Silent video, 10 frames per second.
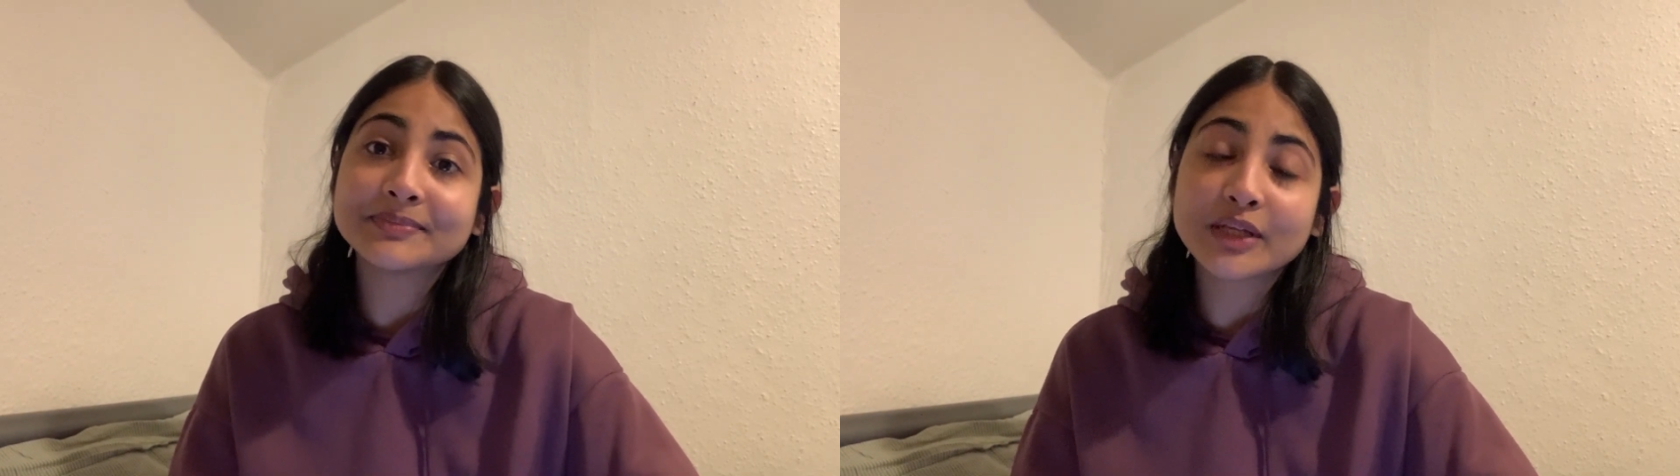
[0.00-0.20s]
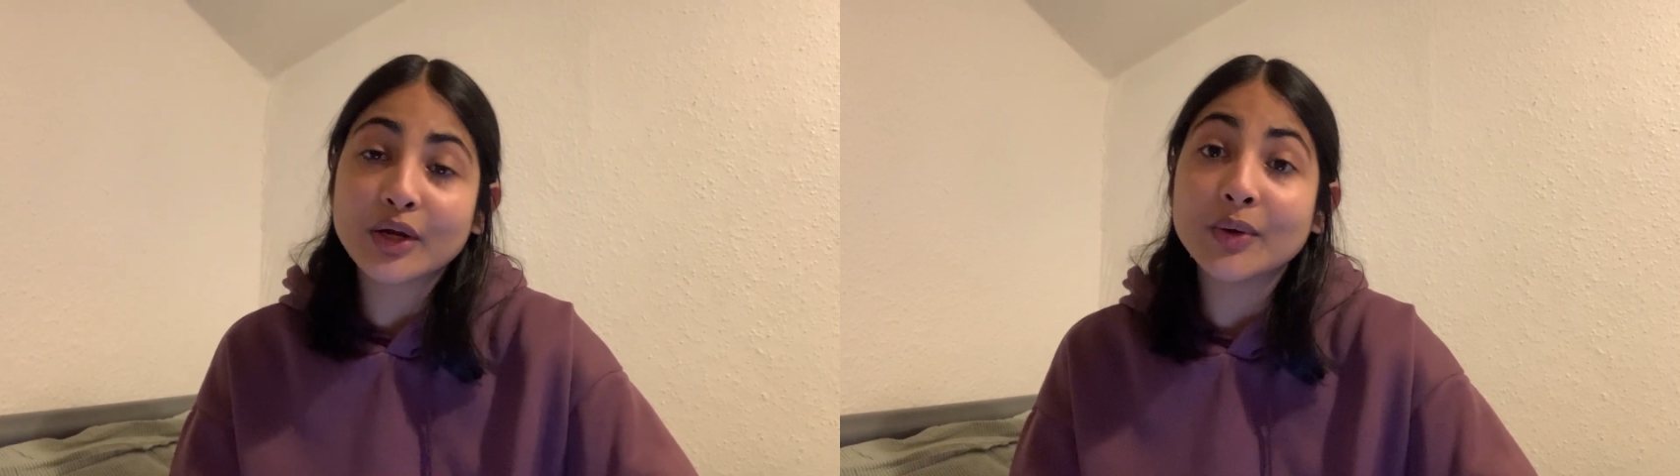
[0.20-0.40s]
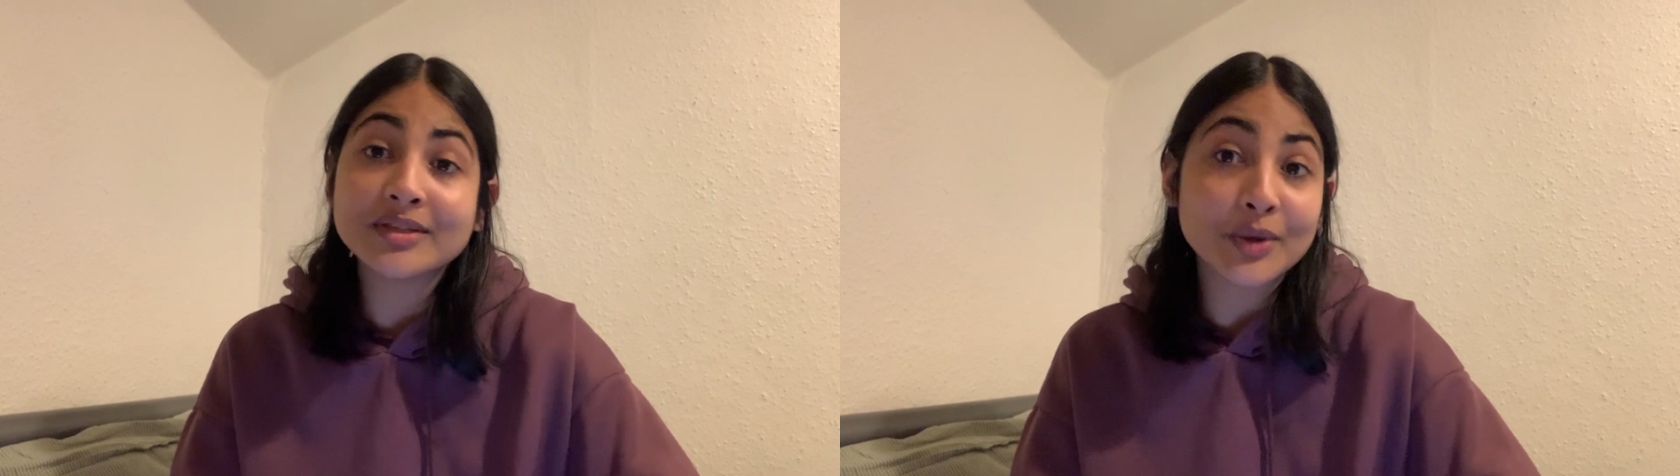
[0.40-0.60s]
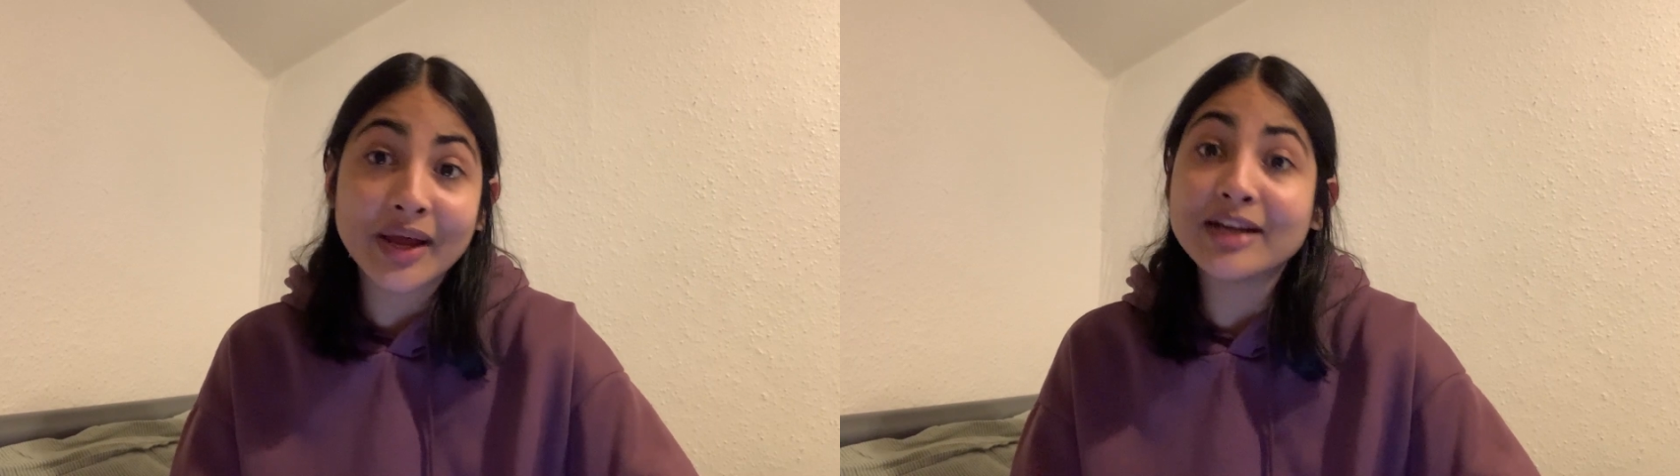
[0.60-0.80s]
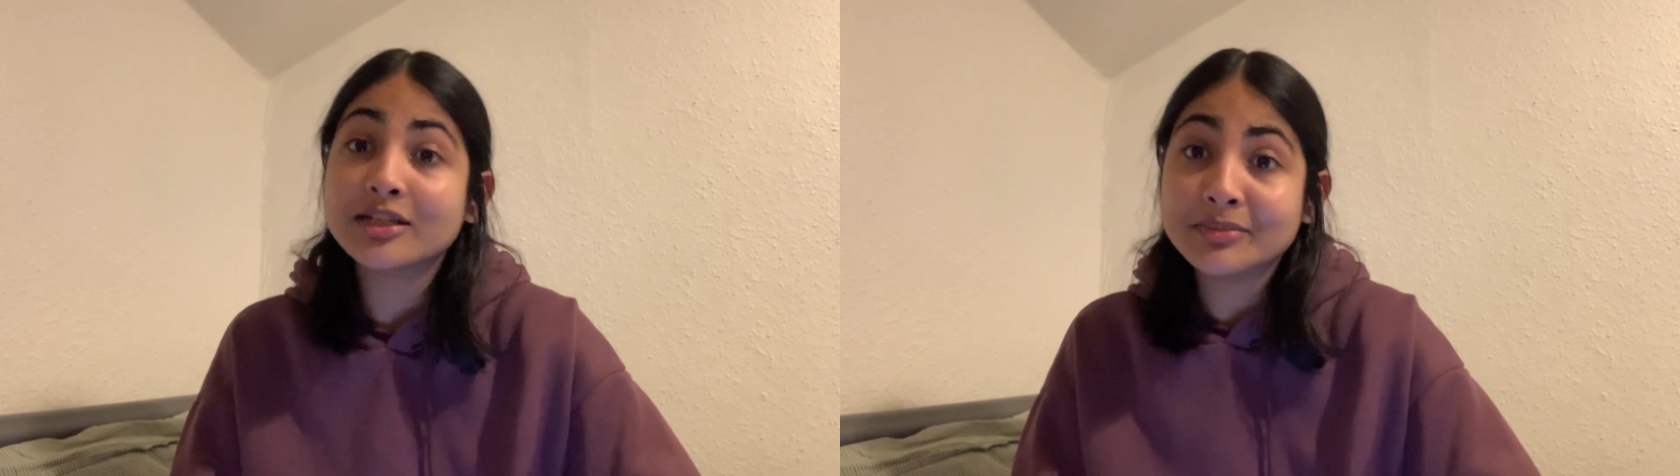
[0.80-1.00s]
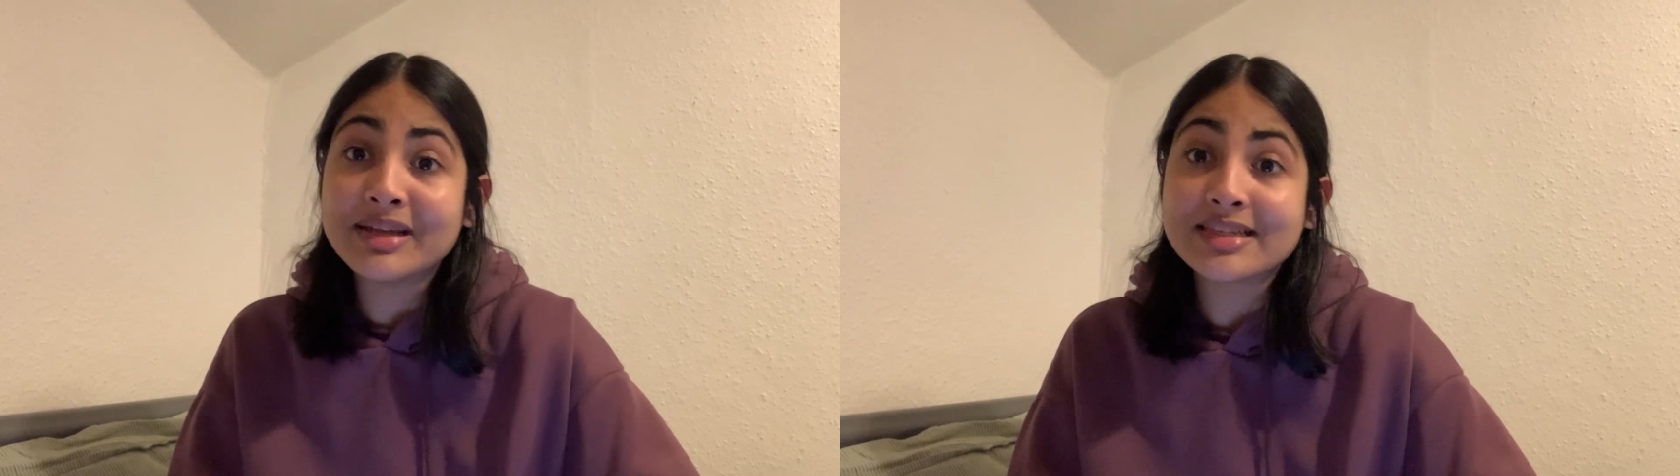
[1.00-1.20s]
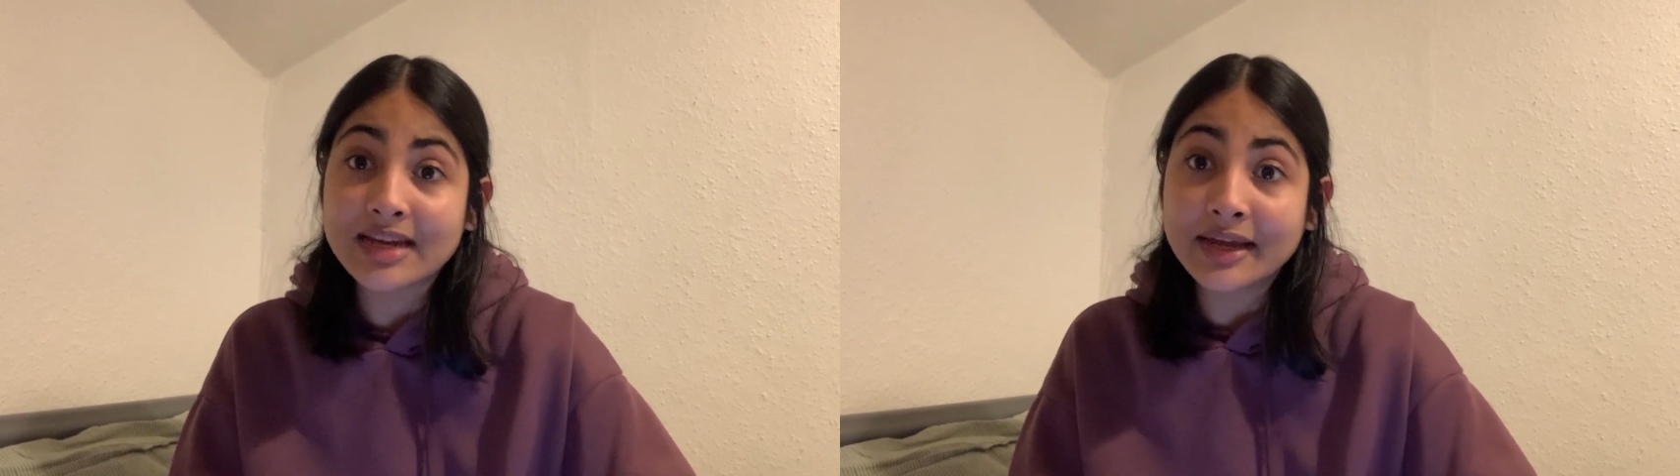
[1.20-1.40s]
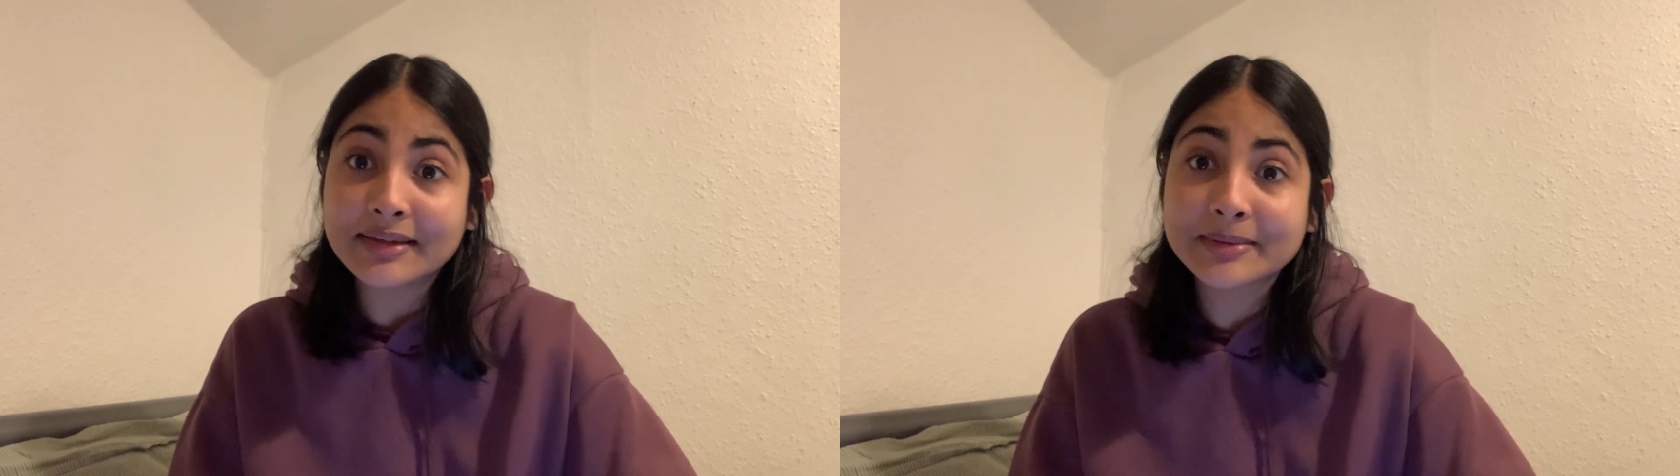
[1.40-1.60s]
you know, it's okay to do
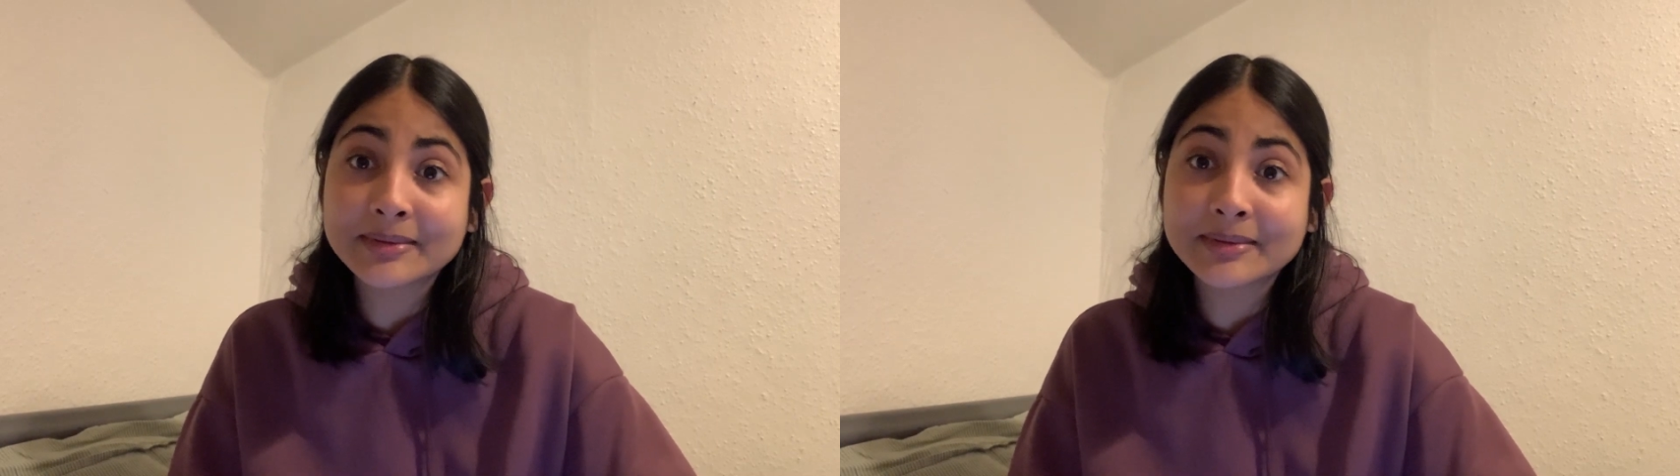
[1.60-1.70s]
mistakes,